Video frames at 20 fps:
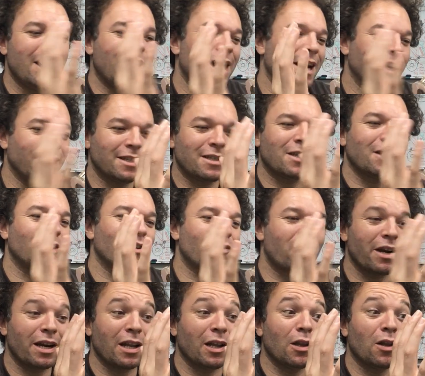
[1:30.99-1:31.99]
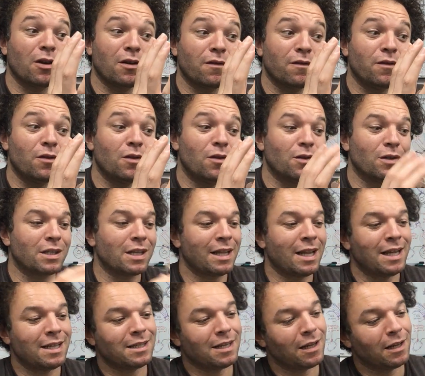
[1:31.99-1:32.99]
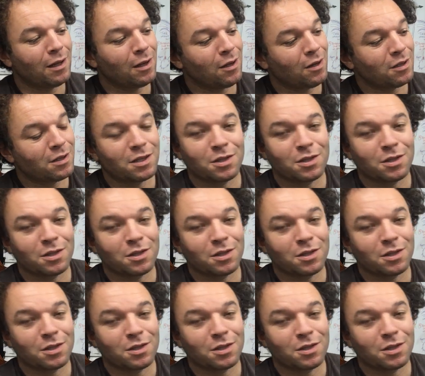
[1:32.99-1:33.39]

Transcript: and it's going to create a lot of force, and that's a lot